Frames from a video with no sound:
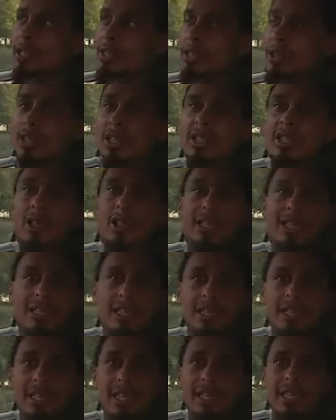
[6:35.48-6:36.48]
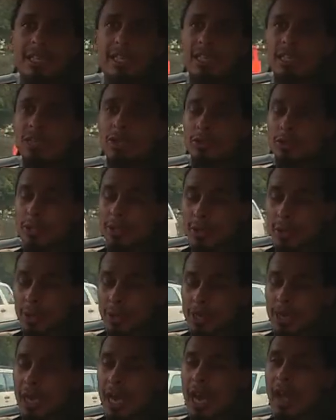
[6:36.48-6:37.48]
To a certain extent, because you still
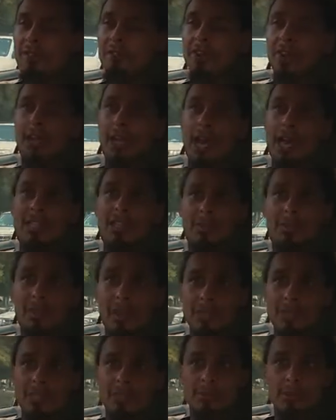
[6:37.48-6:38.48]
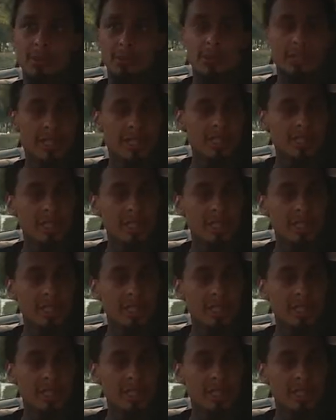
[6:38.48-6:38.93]
want to have to like the person's music.